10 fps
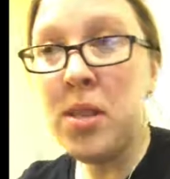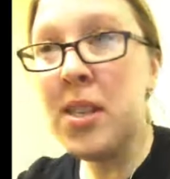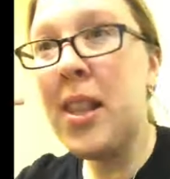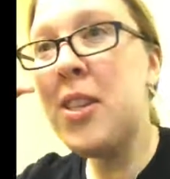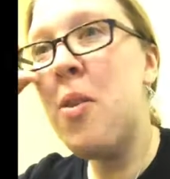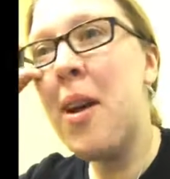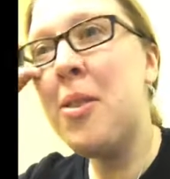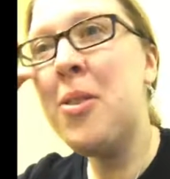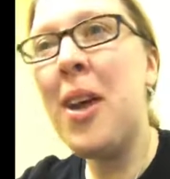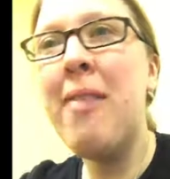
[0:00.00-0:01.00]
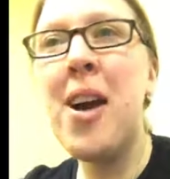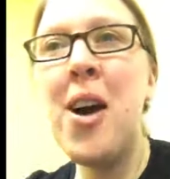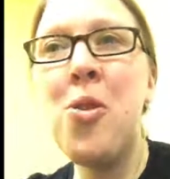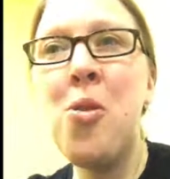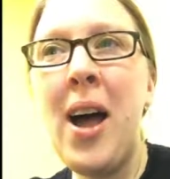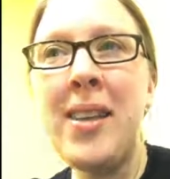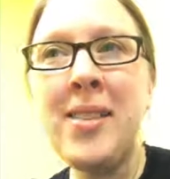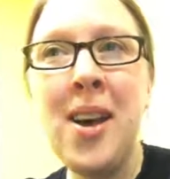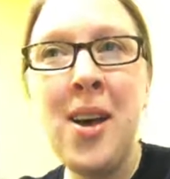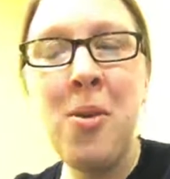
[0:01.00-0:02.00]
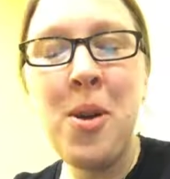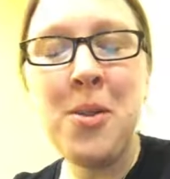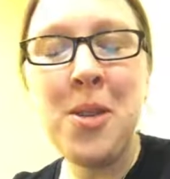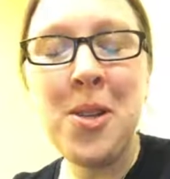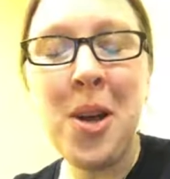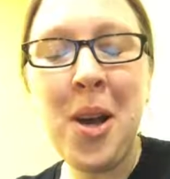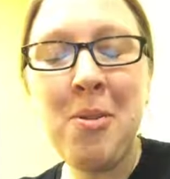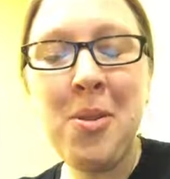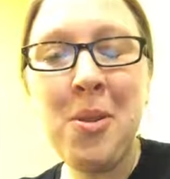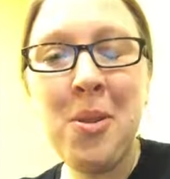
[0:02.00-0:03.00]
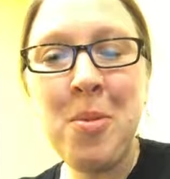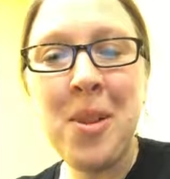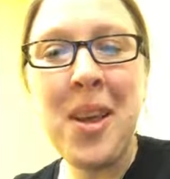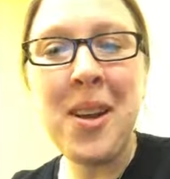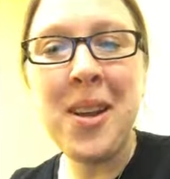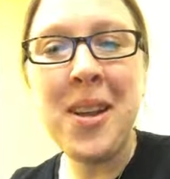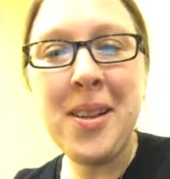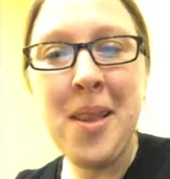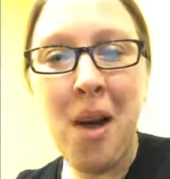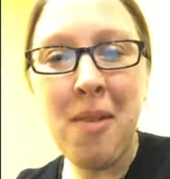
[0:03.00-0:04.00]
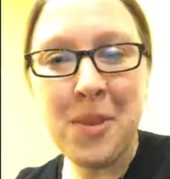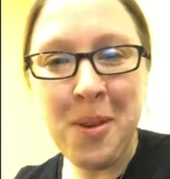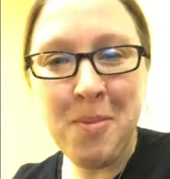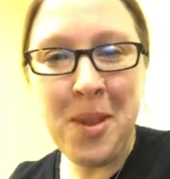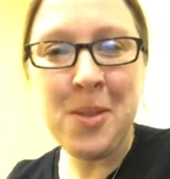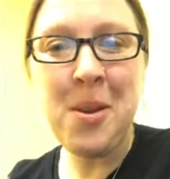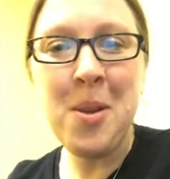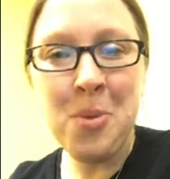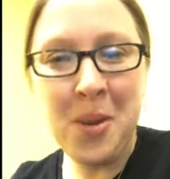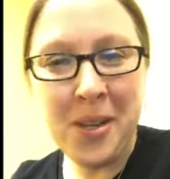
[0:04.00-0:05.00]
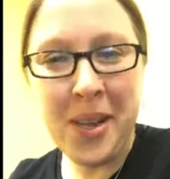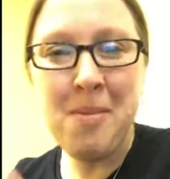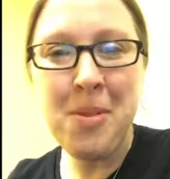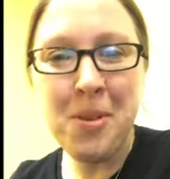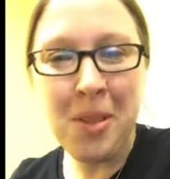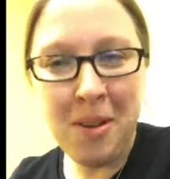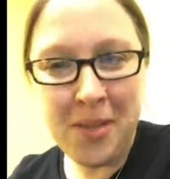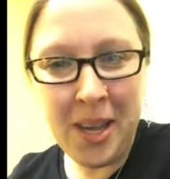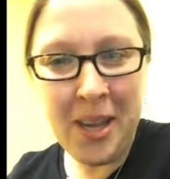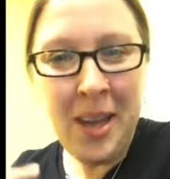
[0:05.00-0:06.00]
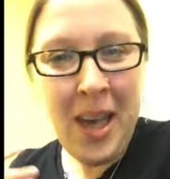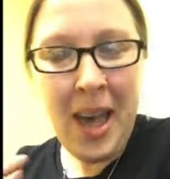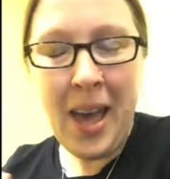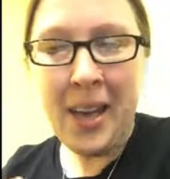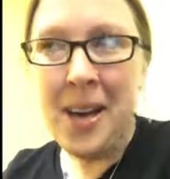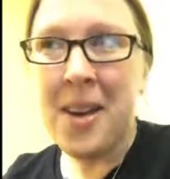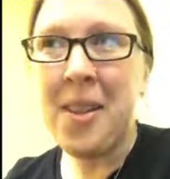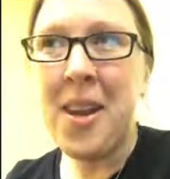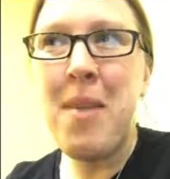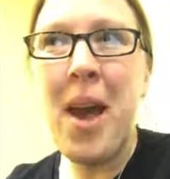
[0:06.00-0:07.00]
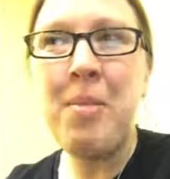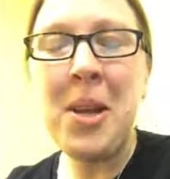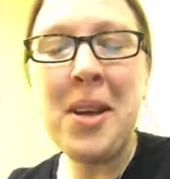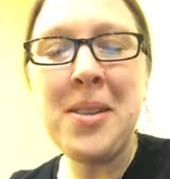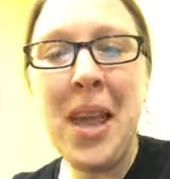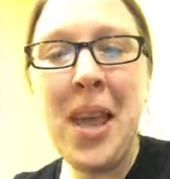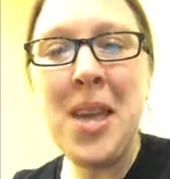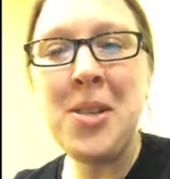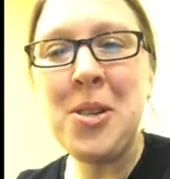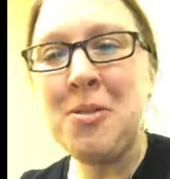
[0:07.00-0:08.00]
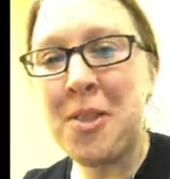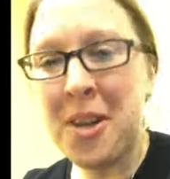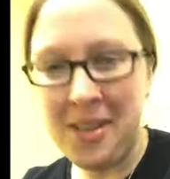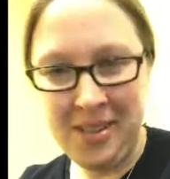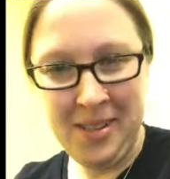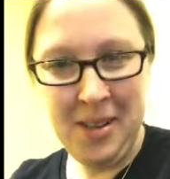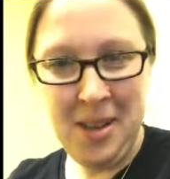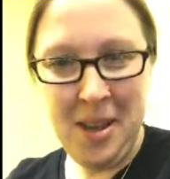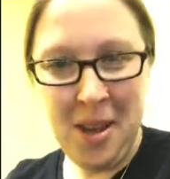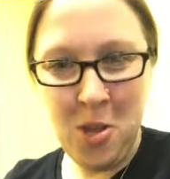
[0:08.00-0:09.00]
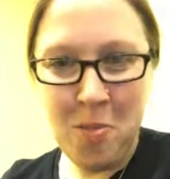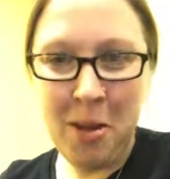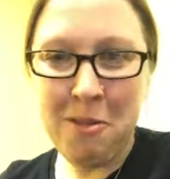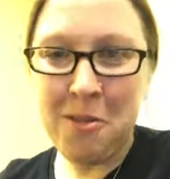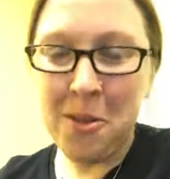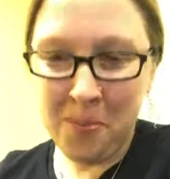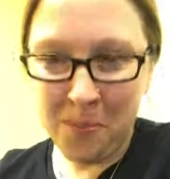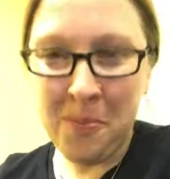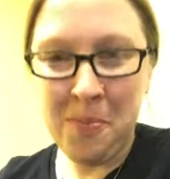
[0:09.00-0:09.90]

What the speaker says: Oh, I was just going to let you know, I also have Connell Wise, who I know is going to talk with you a little bit later here in the office with me. So at any point in time that you'd love to add Connell in, I'm happy to hand over the microphone.